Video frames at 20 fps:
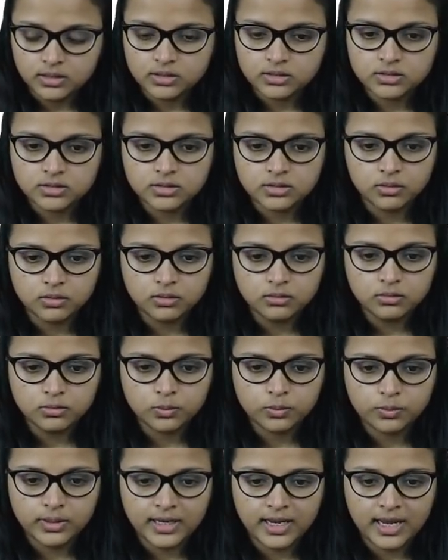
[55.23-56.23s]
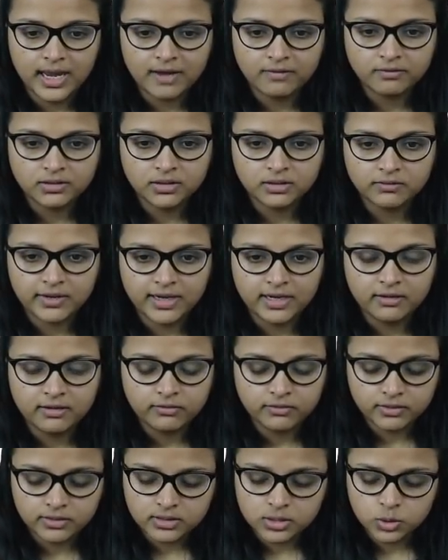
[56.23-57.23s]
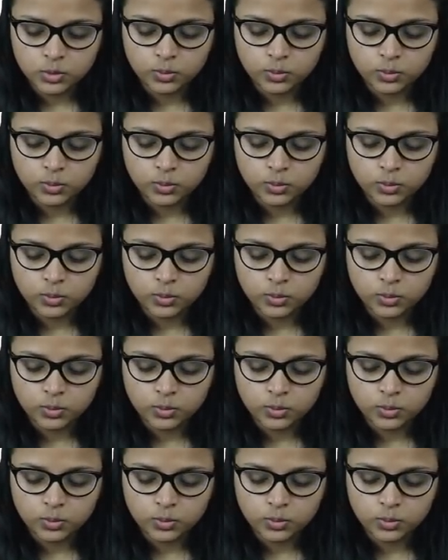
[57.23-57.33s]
So we have the very first